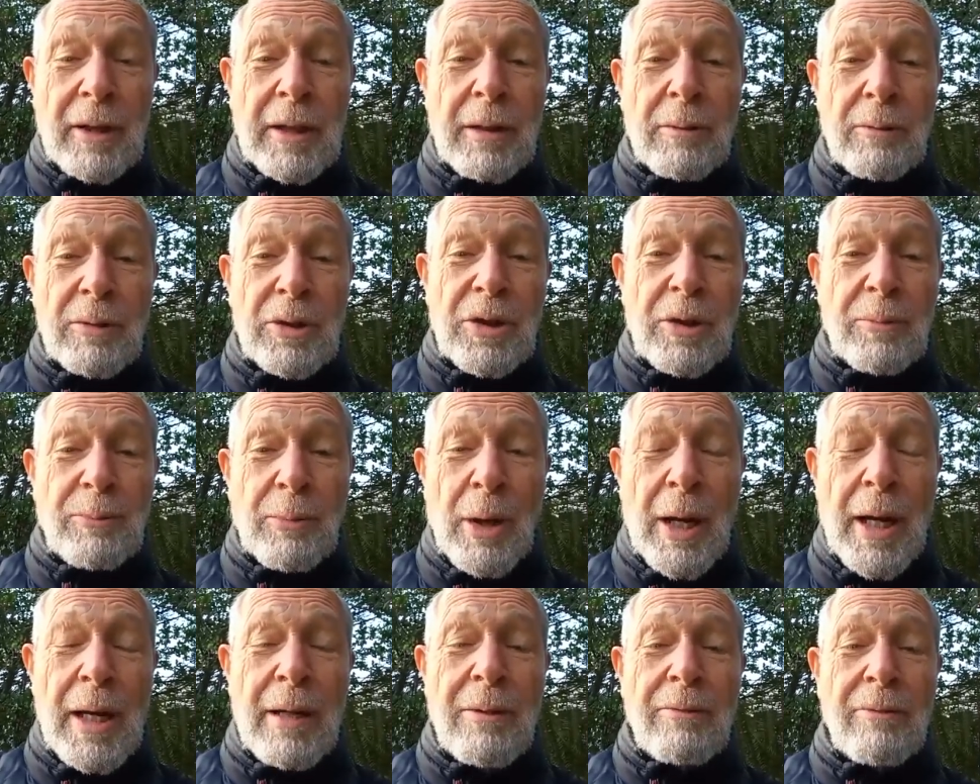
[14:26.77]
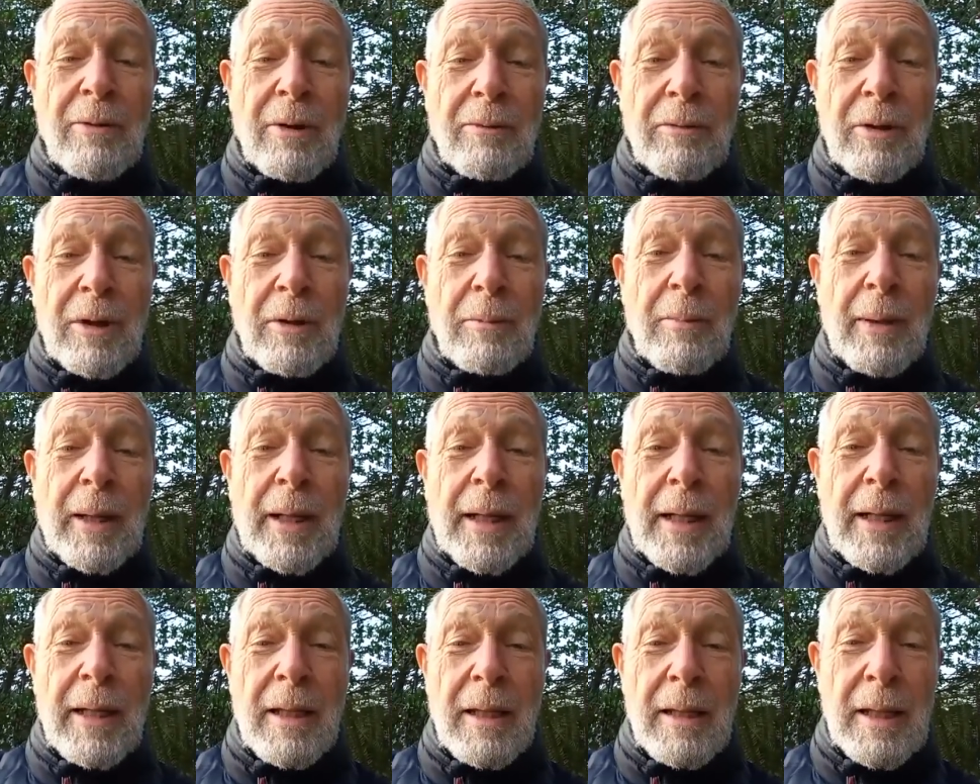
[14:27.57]
He was deprived of it
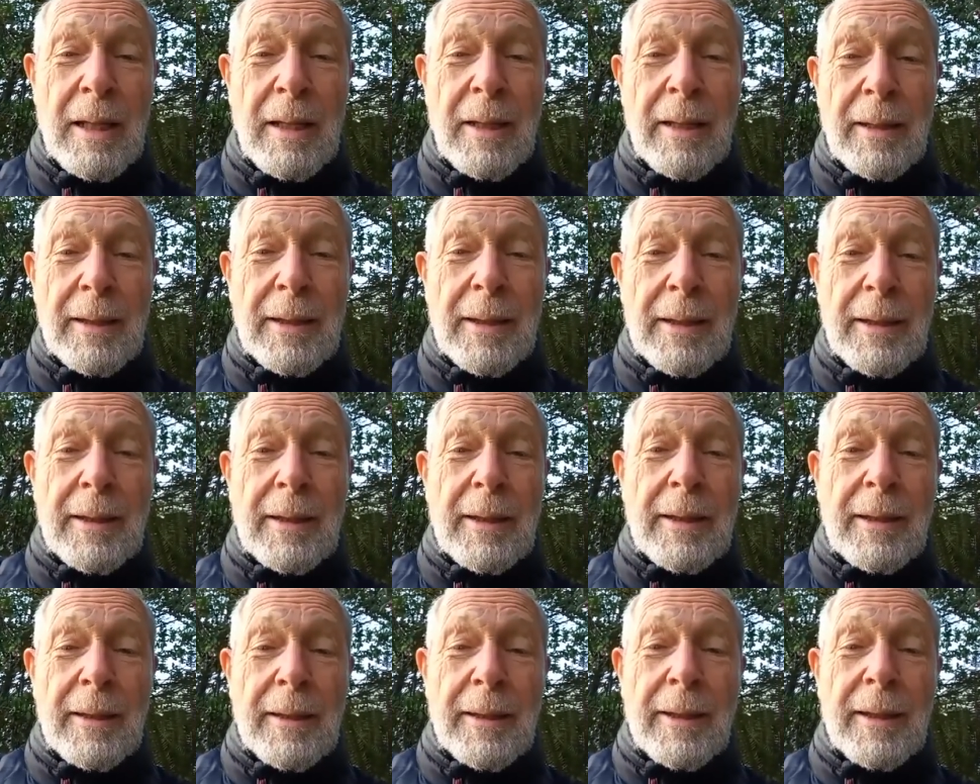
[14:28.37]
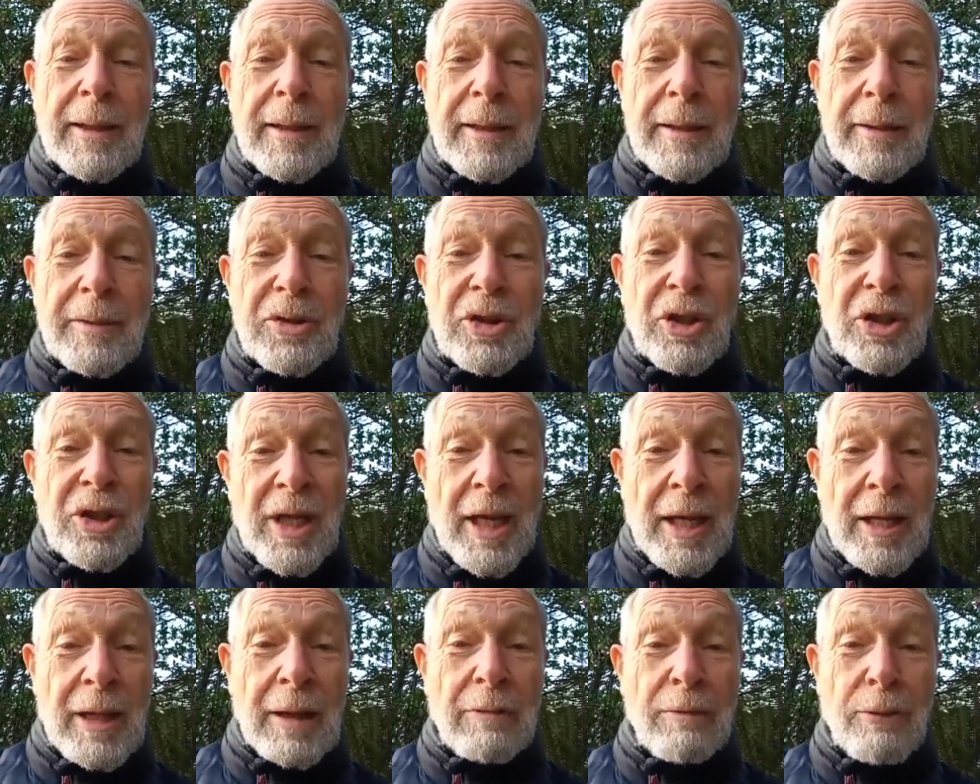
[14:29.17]
by the
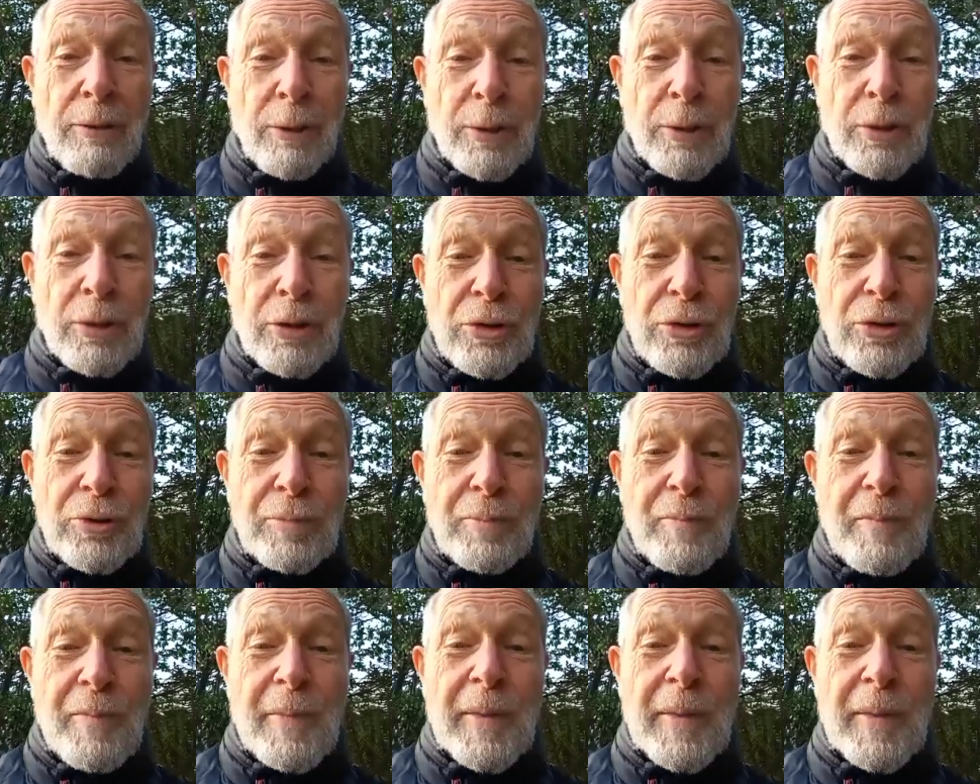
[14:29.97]
satanic forces.